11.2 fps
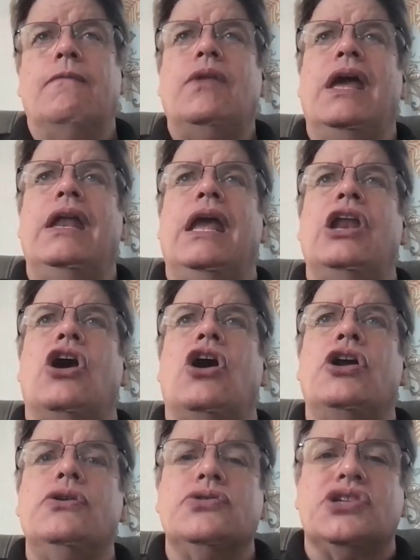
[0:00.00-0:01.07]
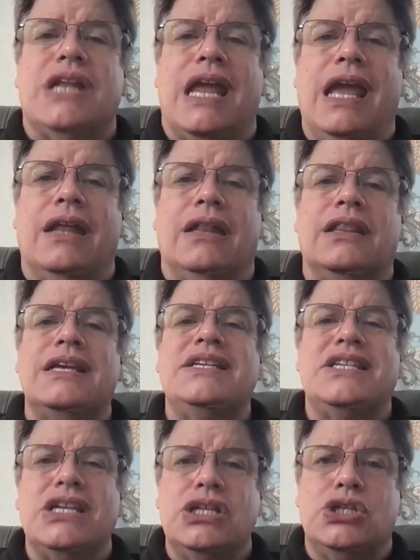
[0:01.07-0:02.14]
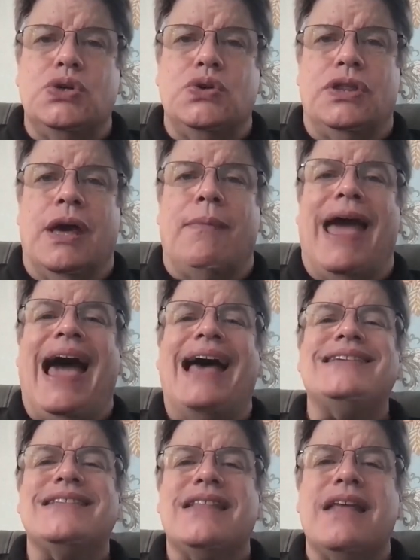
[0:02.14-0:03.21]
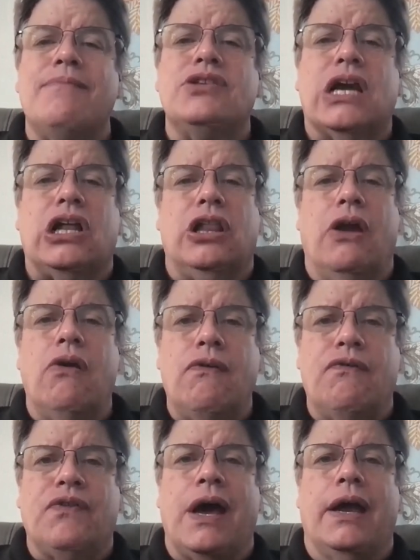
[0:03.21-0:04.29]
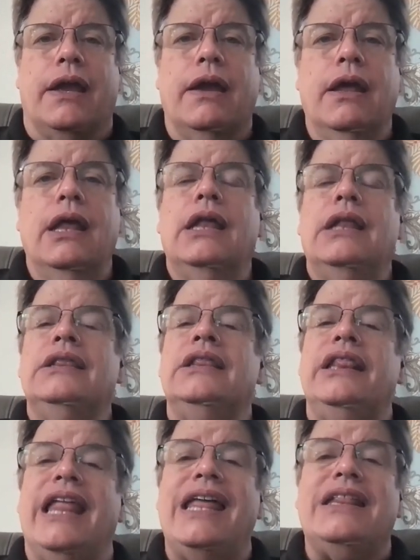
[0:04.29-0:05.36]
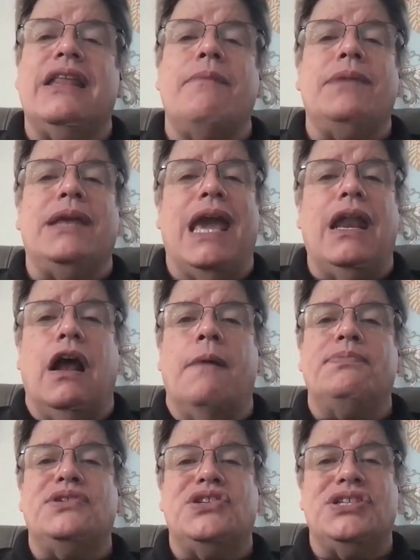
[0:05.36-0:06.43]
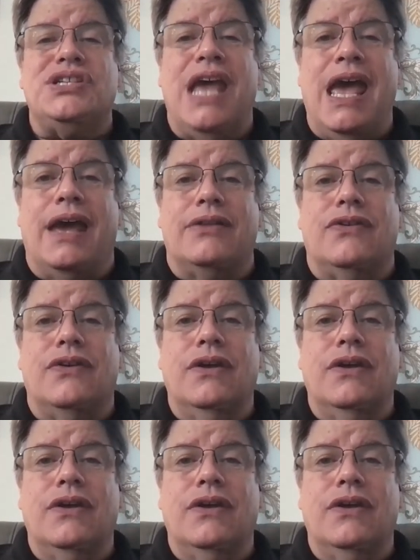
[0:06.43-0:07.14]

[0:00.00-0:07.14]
And understand, listen to them, ask them to clarify, let them get upset.